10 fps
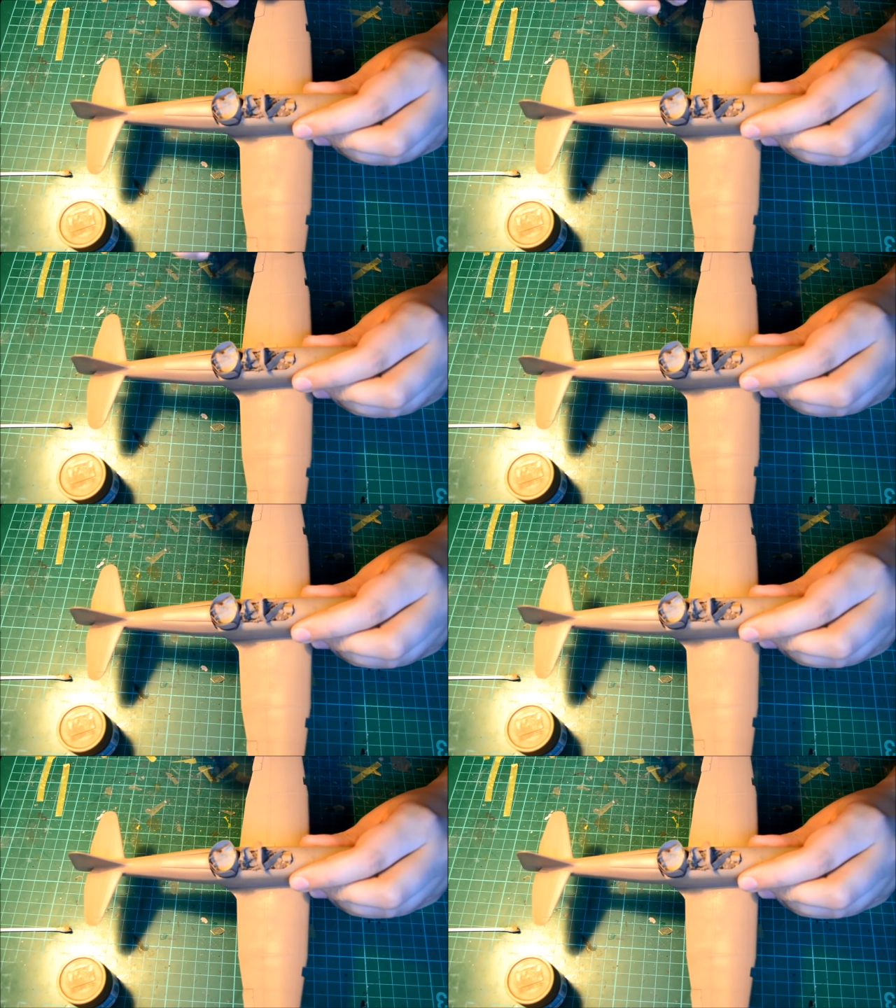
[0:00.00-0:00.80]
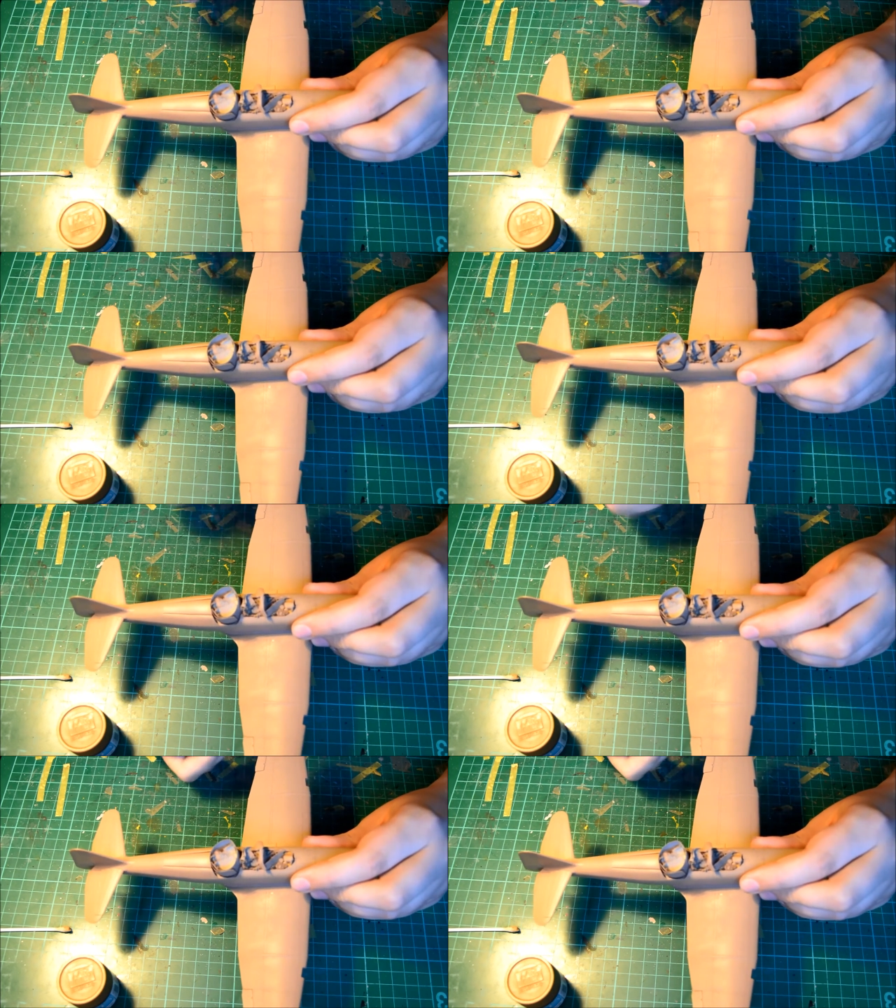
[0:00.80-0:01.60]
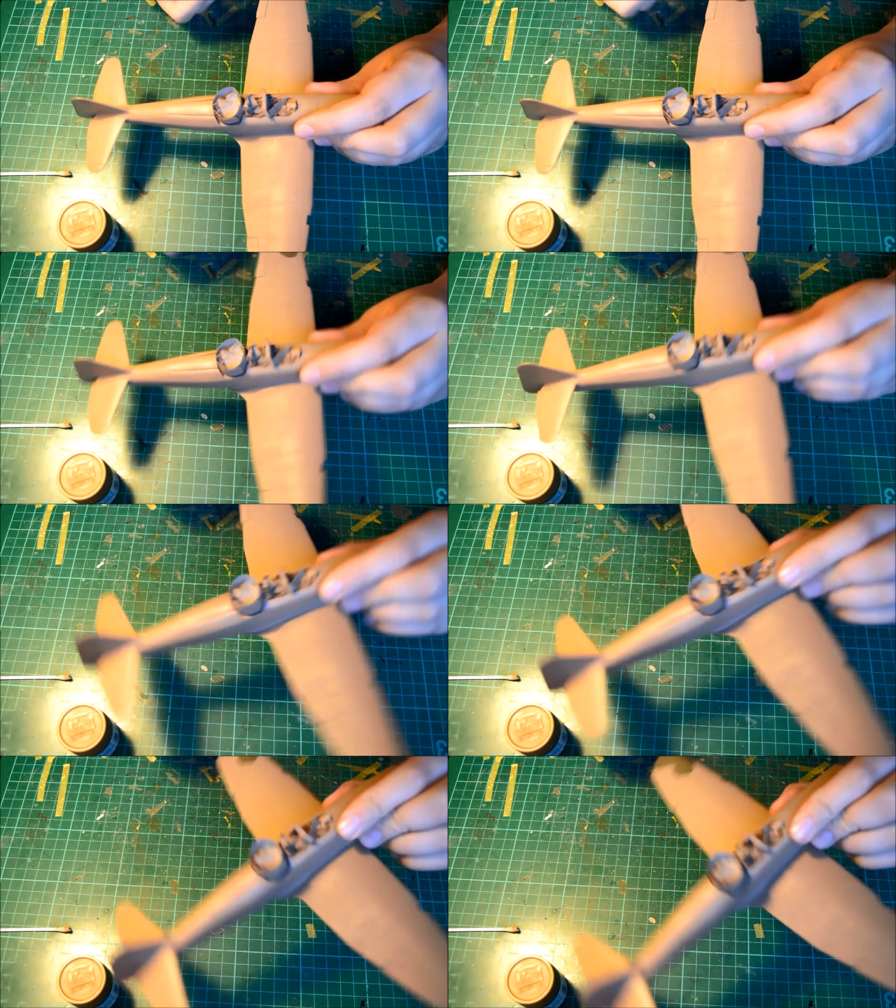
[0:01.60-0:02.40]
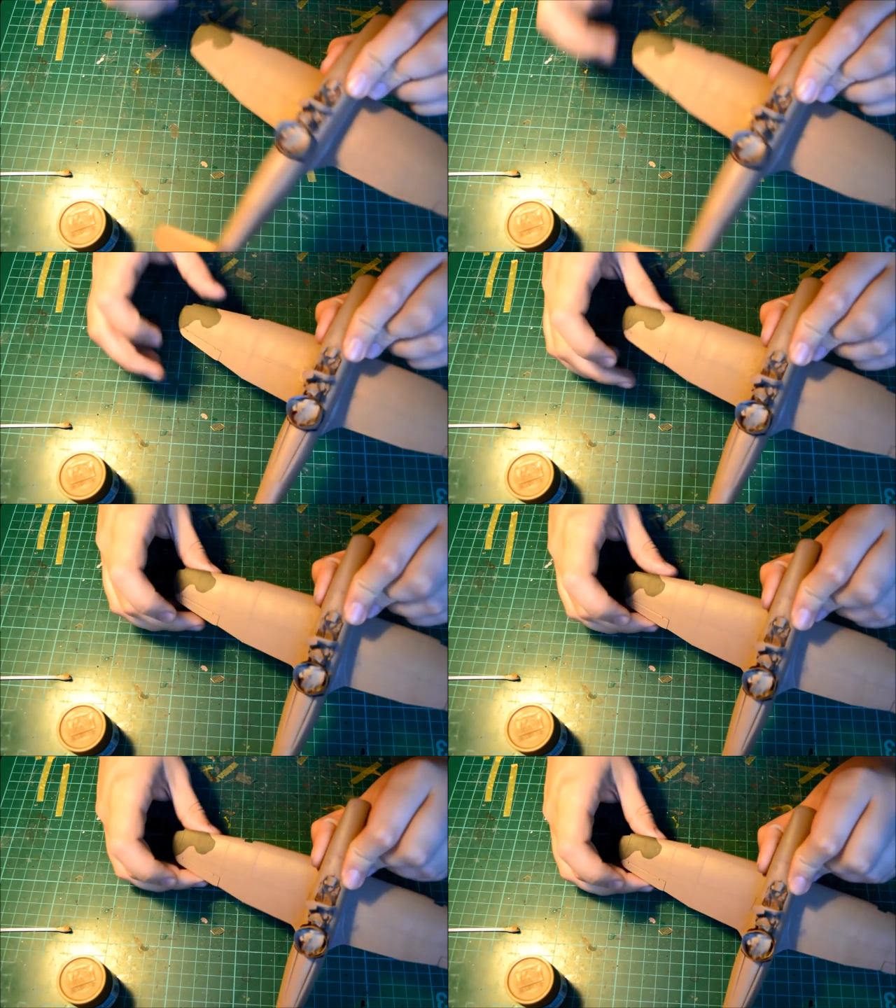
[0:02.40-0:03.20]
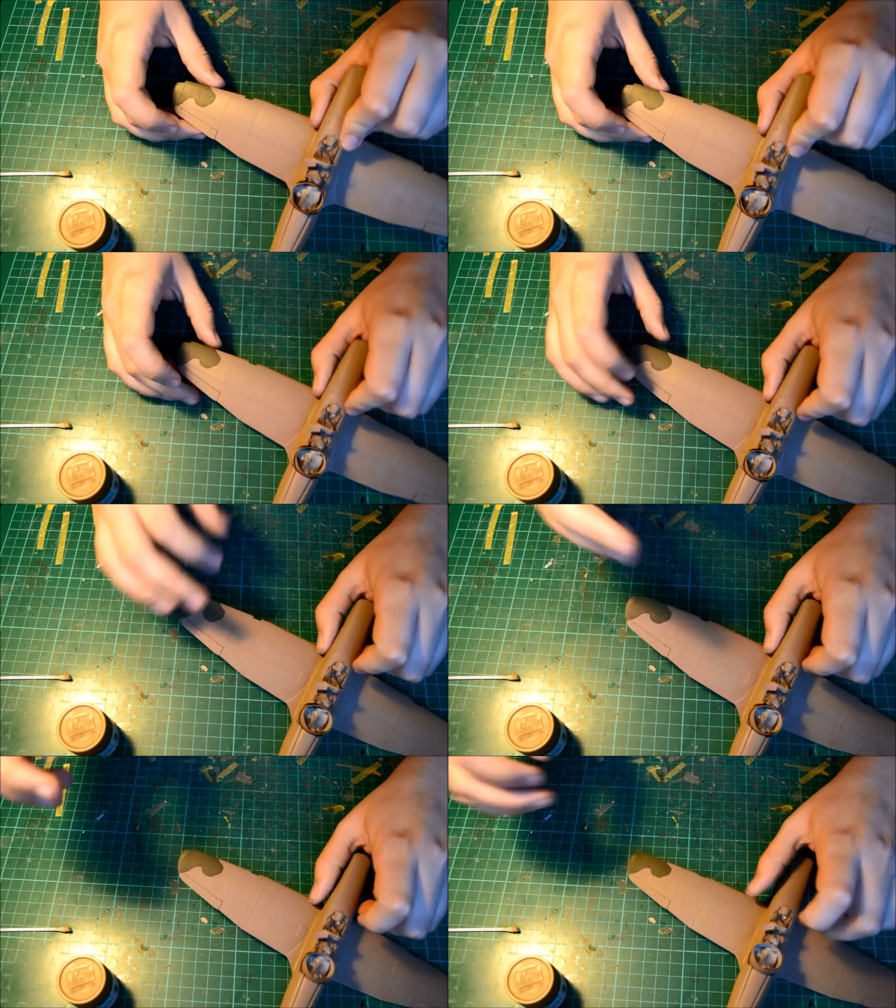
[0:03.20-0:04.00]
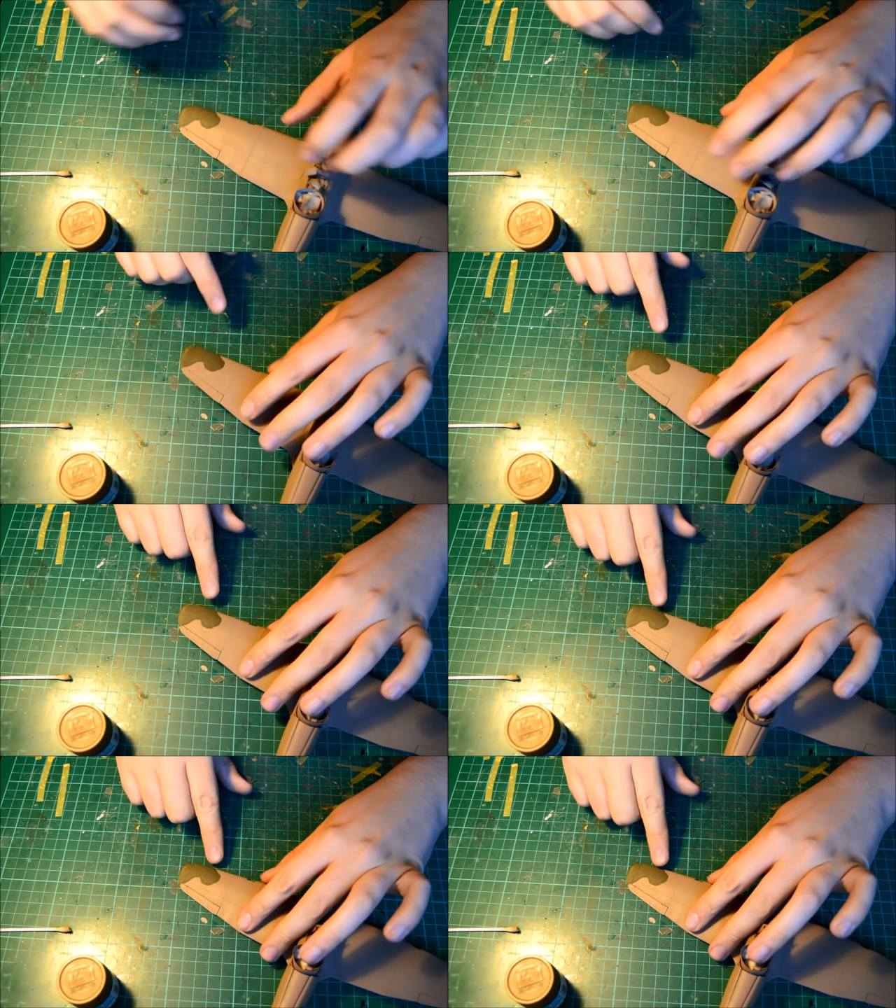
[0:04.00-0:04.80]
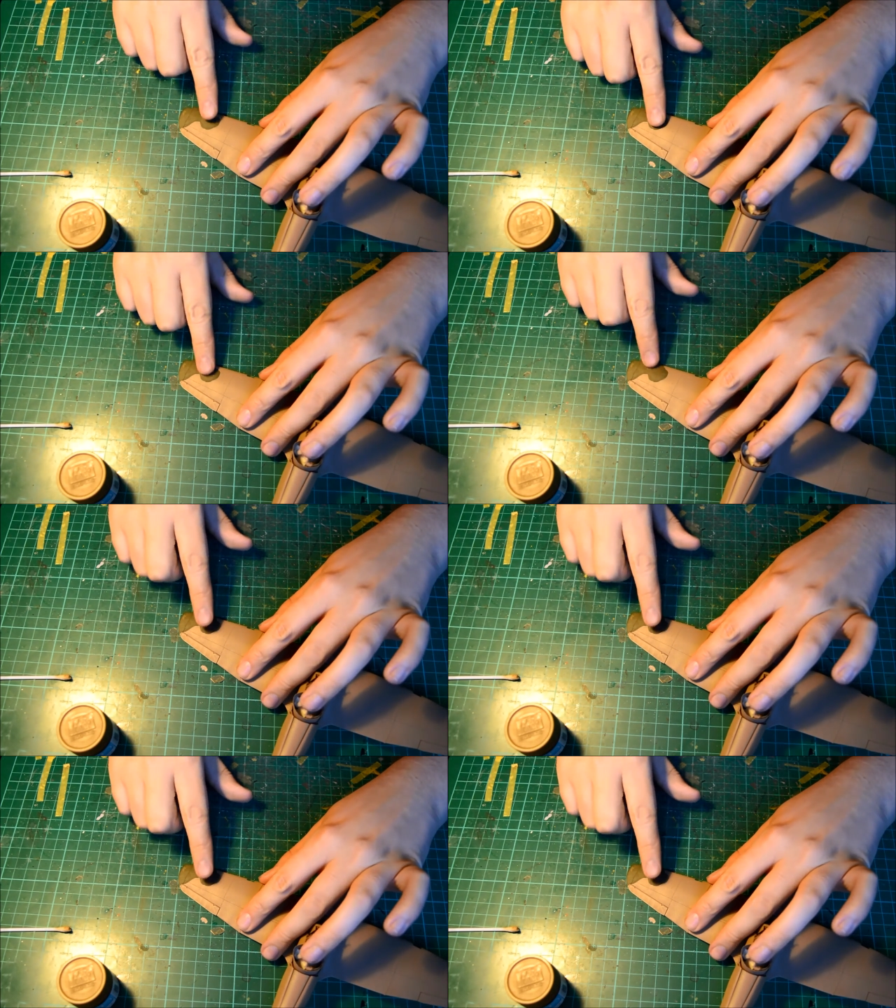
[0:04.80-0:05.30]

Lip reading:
[unreadable: no face in view]